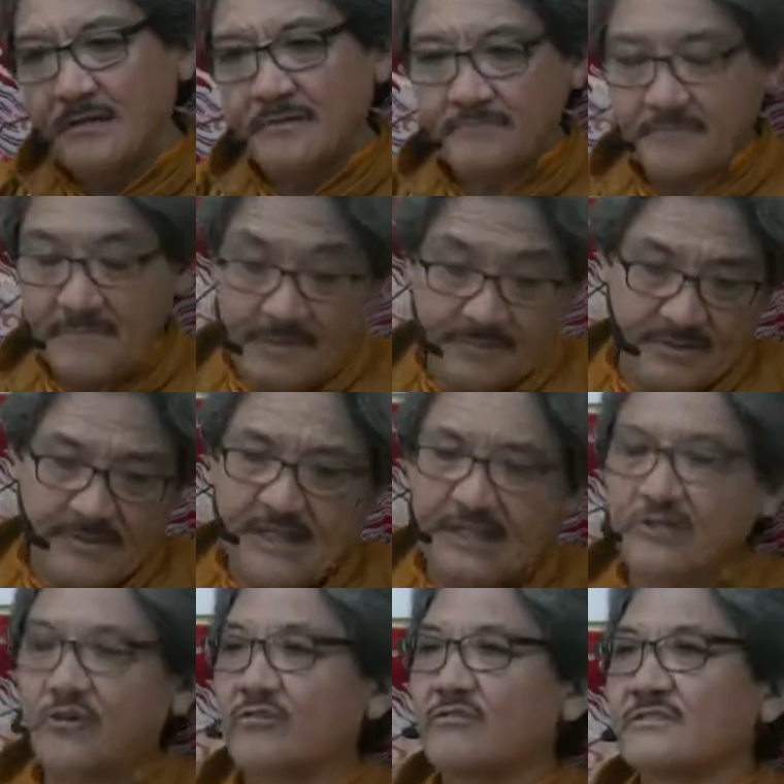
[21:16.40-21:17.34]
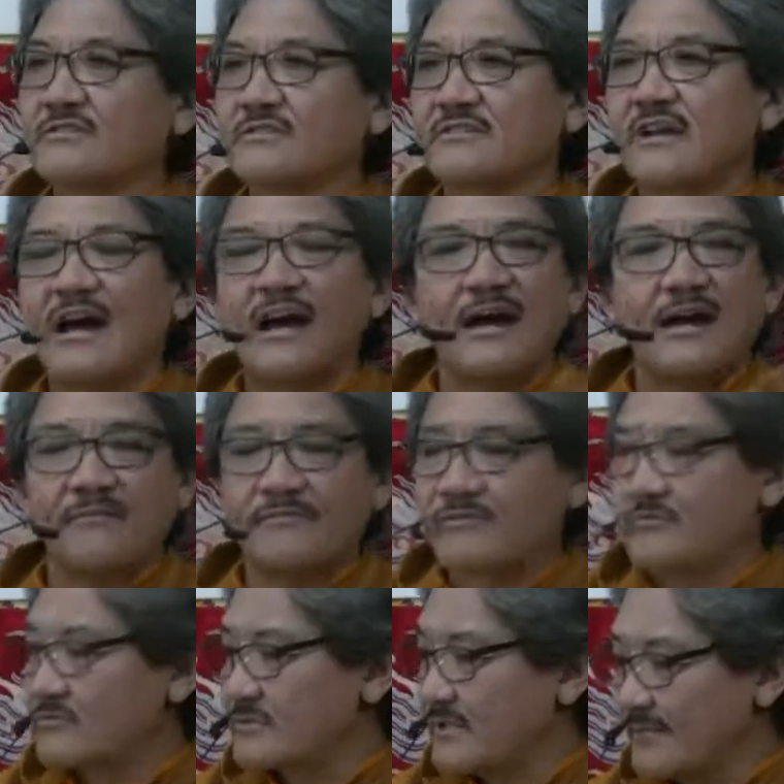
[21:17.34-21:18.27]
maybe they don't starve
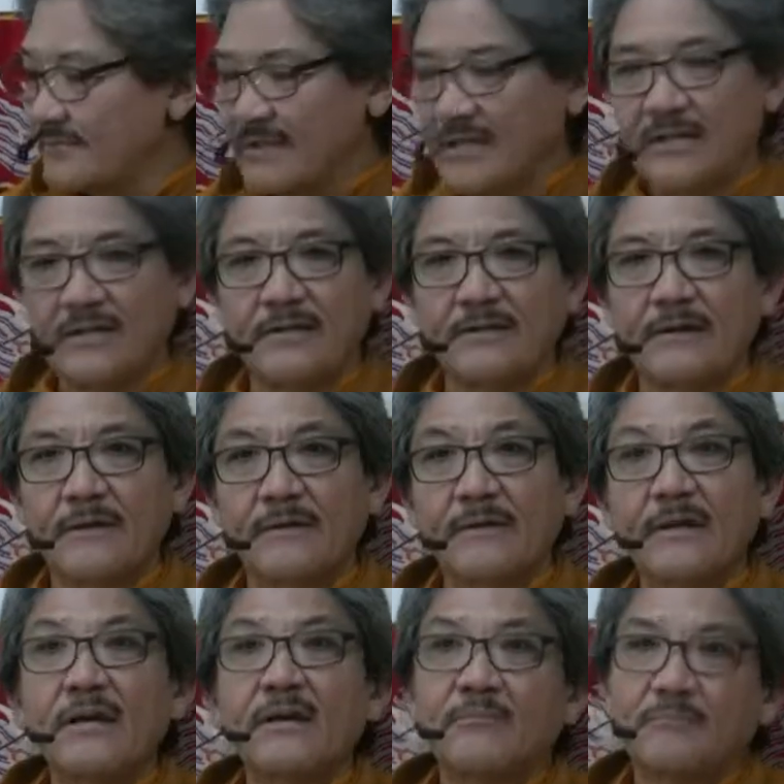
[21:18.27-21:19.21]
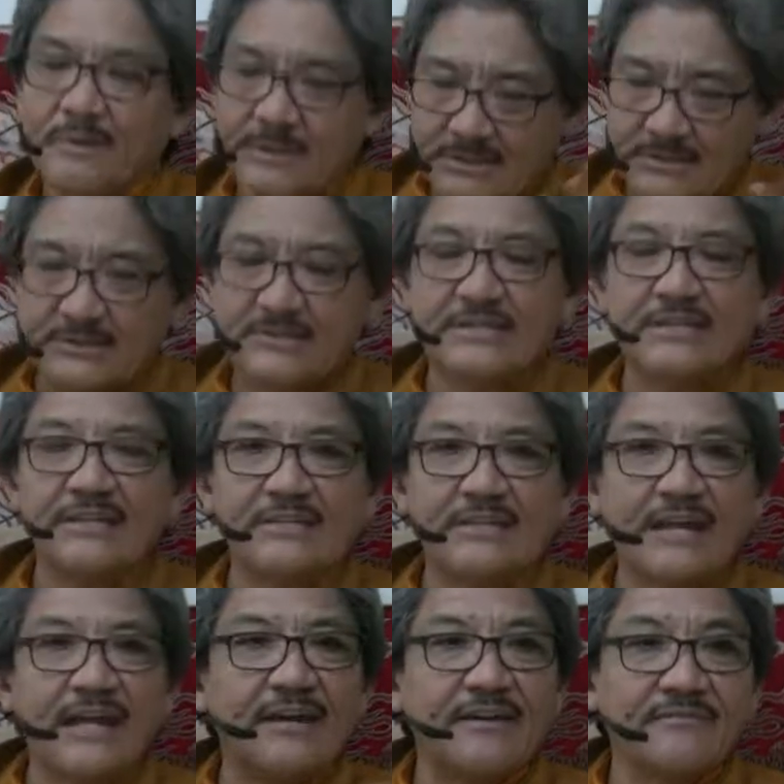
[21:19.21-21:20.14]
or something like that, but still
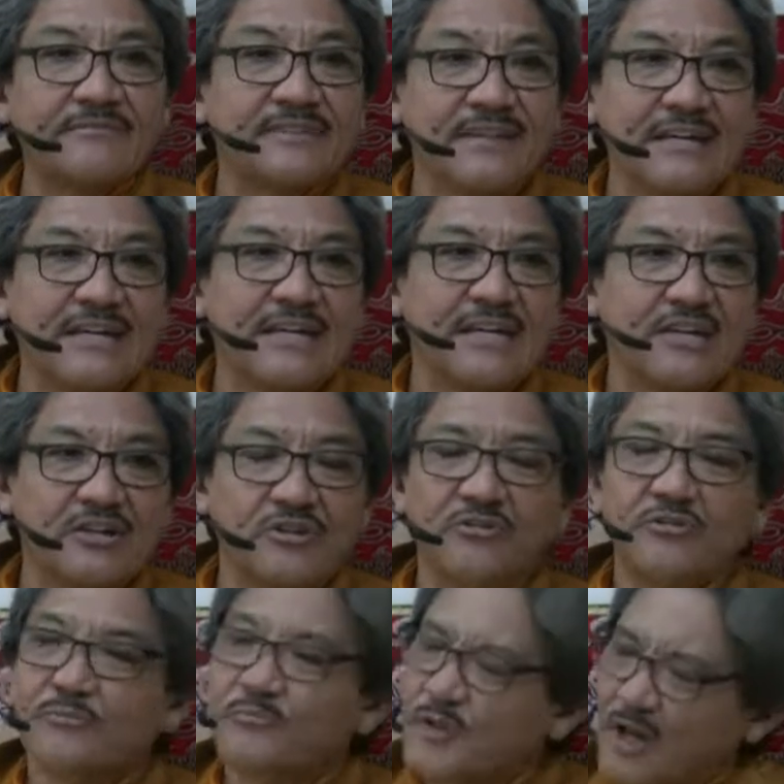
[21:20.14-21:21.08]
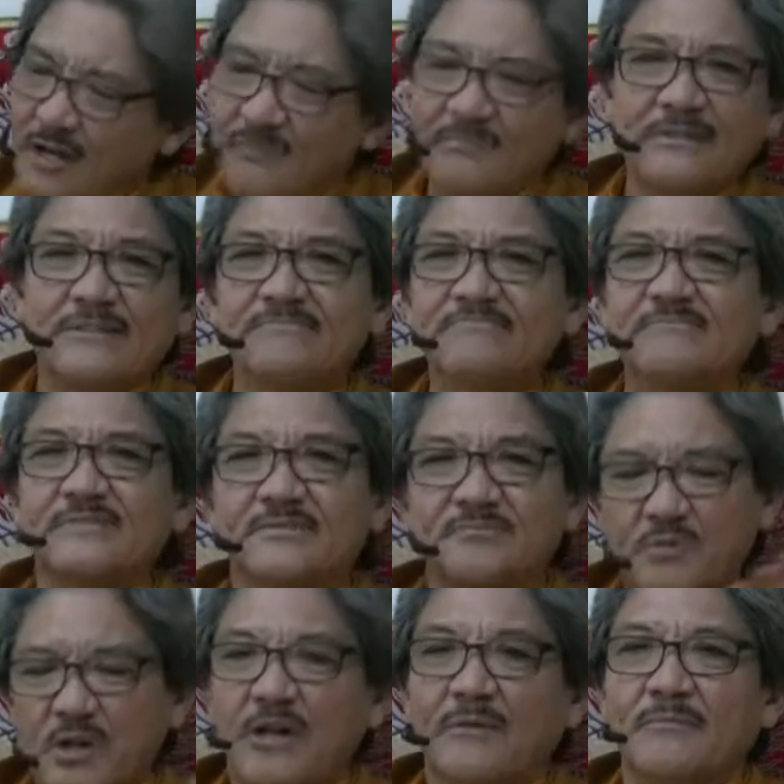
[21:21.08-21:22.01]
they have you know problems.
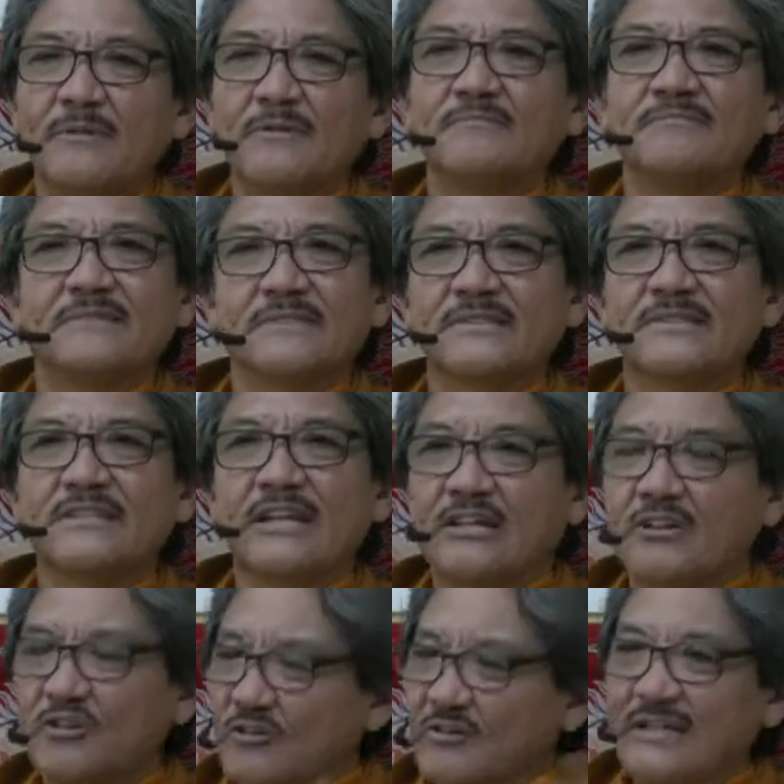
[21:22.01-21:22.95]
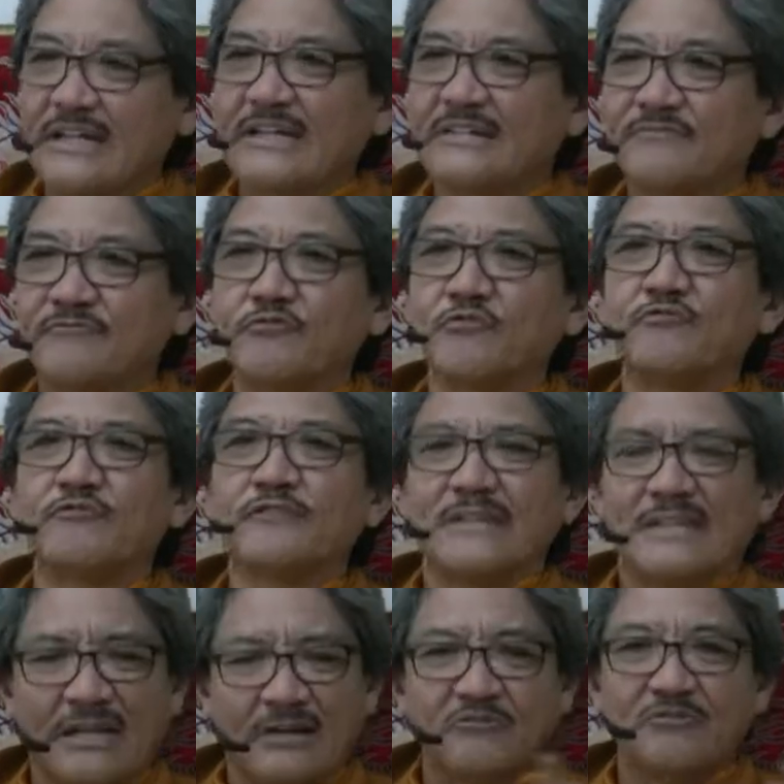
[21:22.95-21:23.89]
Problems. they don't get fulfil
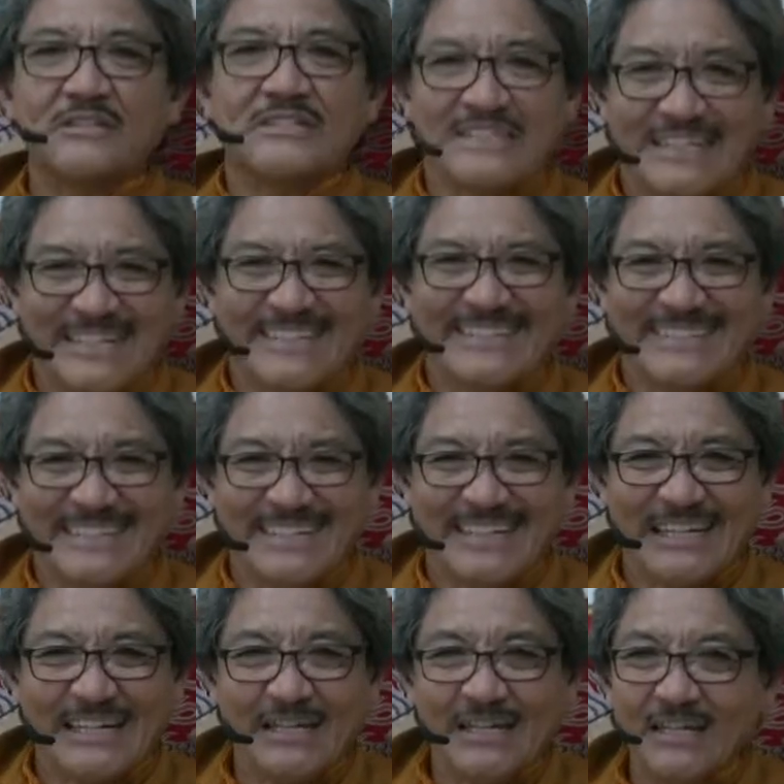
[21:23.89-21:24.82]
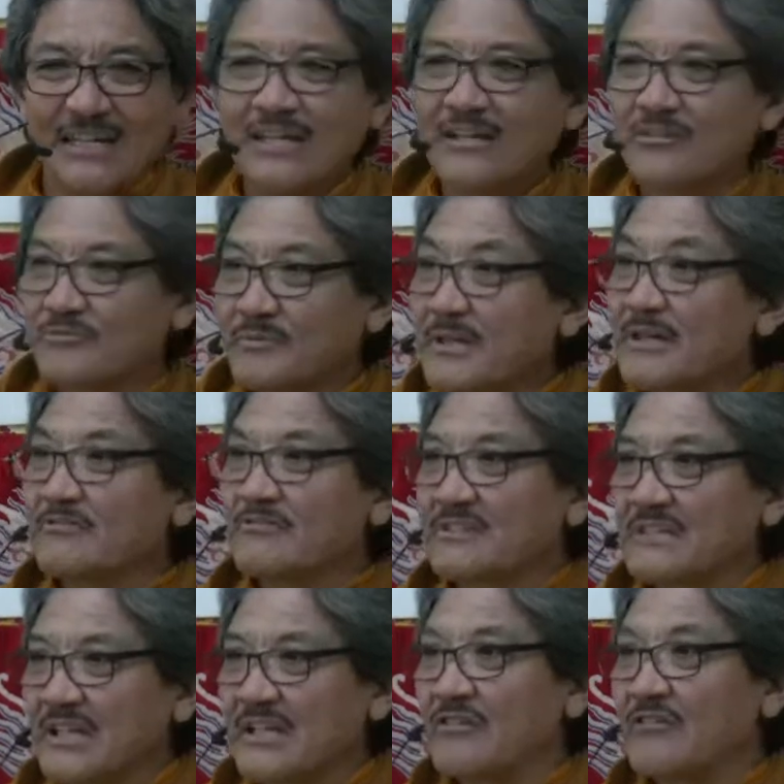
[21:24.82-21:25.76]
their wishes because
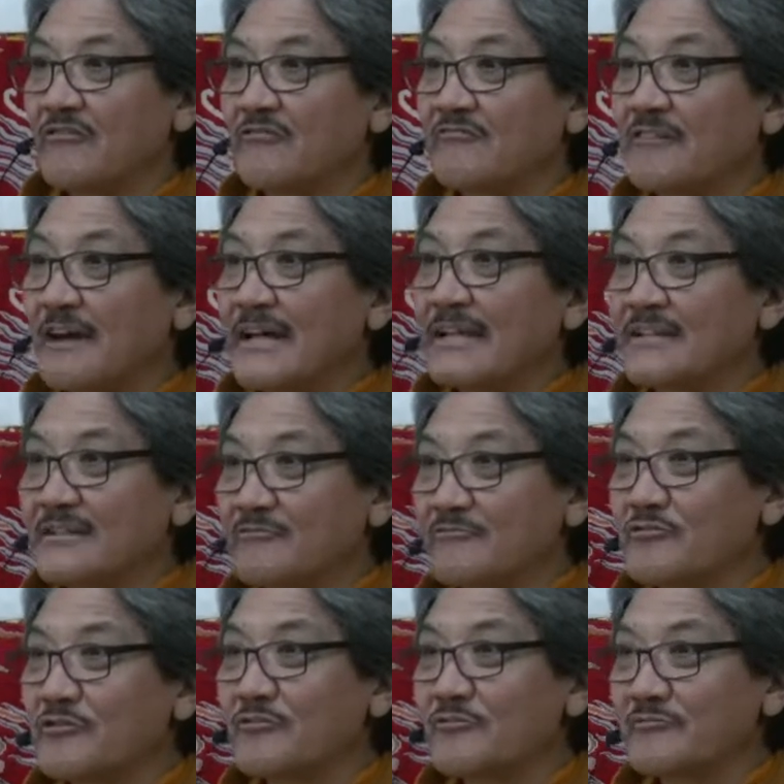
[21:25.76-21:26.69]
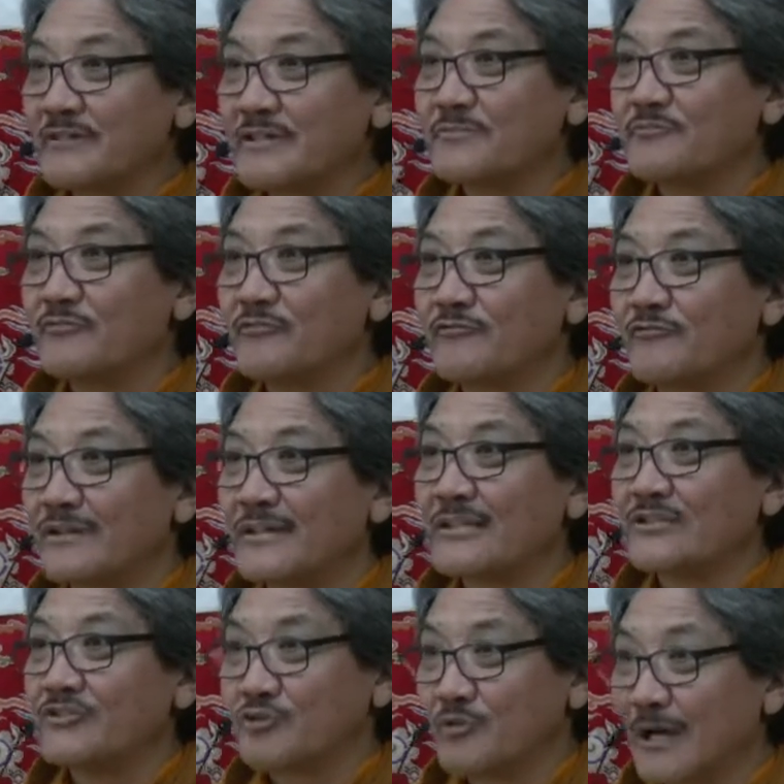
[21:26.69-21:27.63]
they don't find the wish
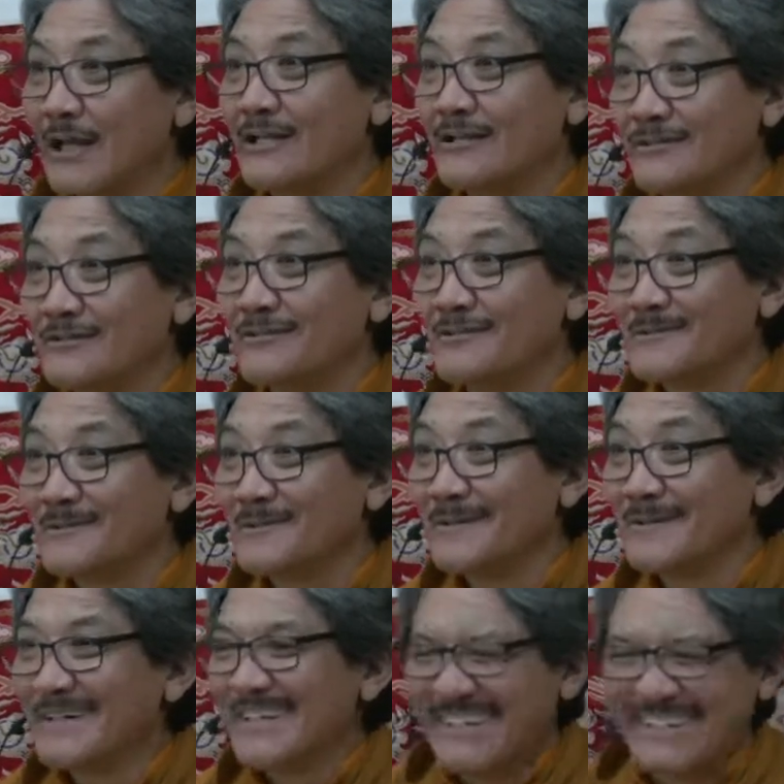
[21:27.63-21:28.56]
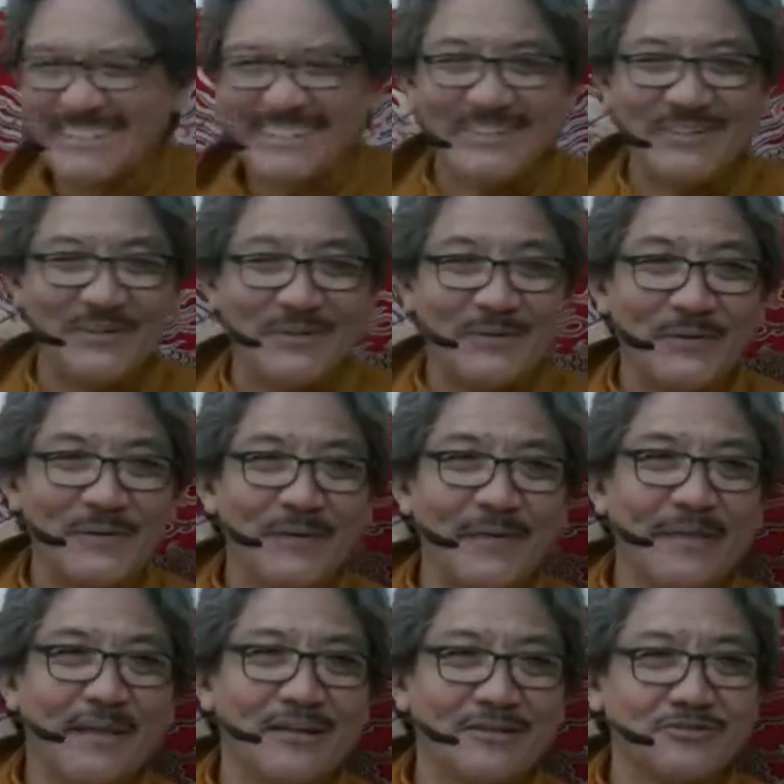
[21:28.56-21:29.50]
fulfilling joy. You know, so
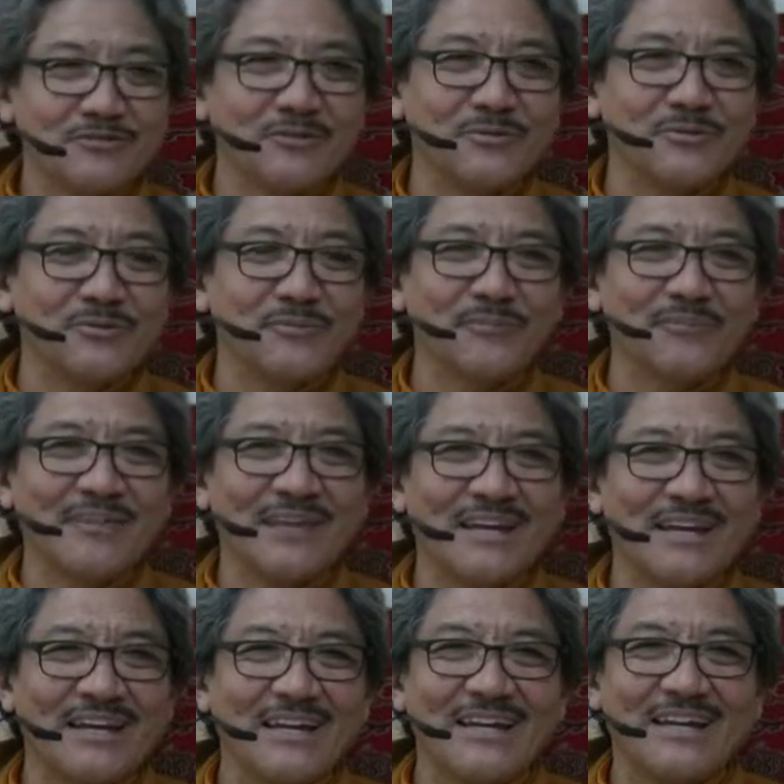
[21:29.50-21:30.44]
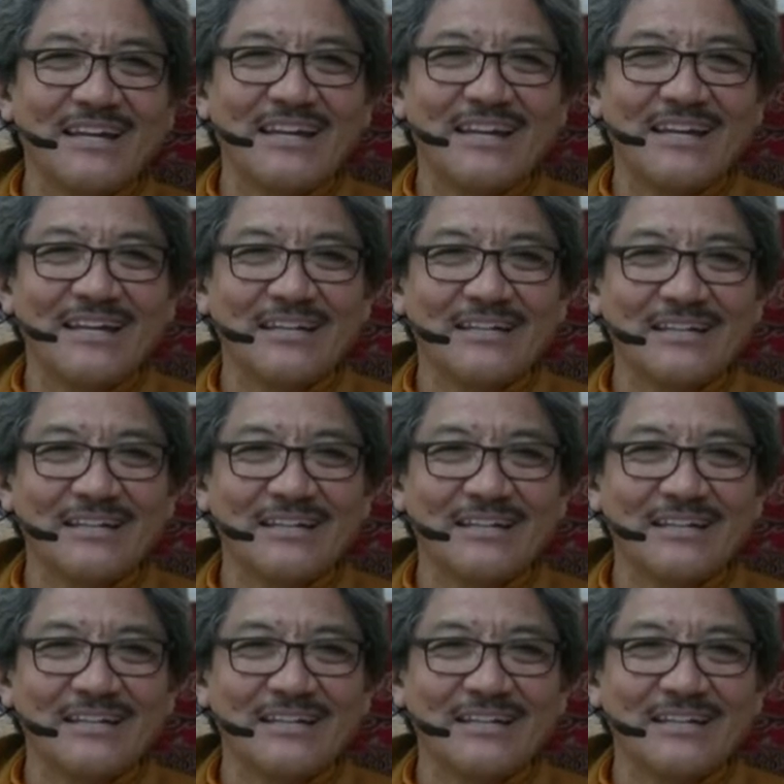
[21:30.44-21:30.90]
so uh,